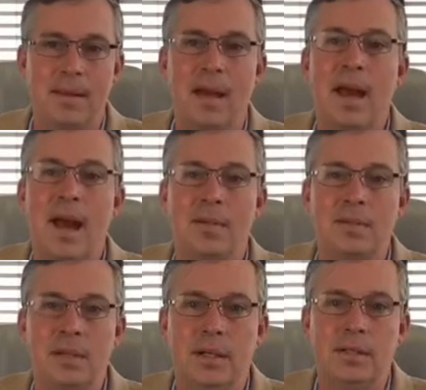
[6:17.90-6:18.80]
They have
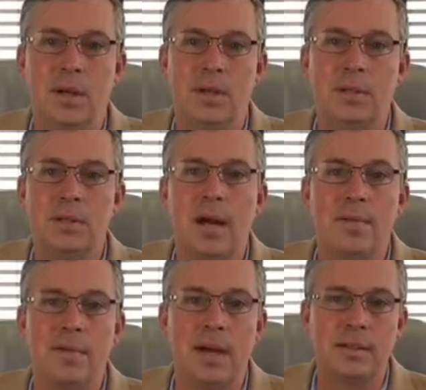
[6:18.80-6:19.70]
to list all those side
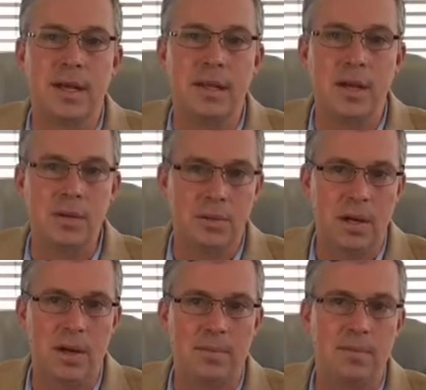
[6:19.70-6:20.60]
effects, and those
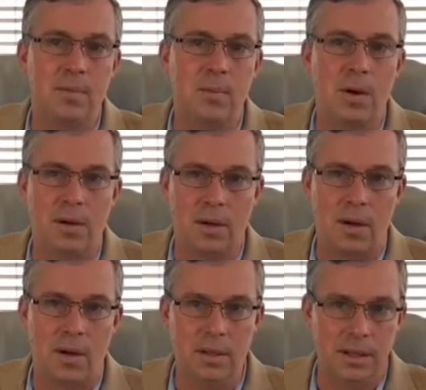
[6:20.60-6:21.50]
come from what are
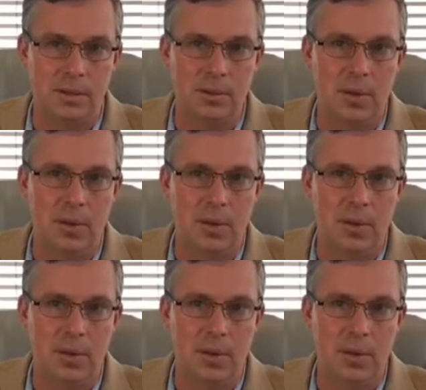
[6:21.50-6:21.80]
called clinical